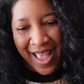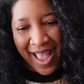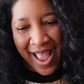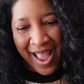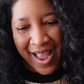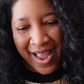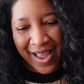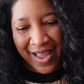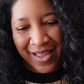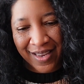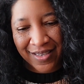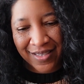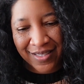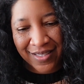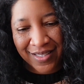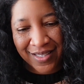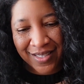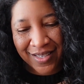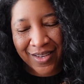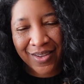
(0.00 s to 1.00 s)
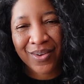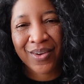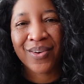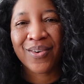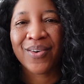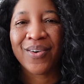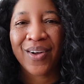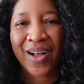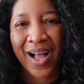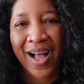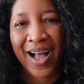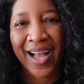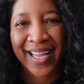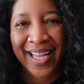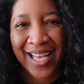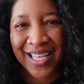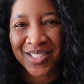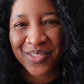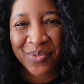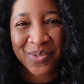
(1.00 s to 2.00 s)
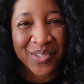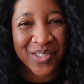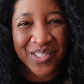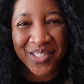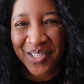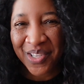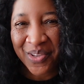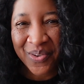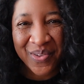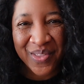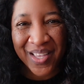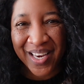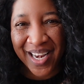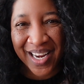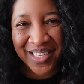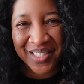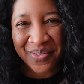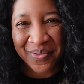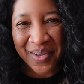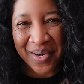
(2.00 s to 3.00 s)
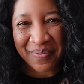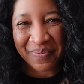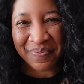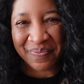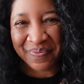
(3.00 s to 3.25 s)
and I guess we'll see you in the next one.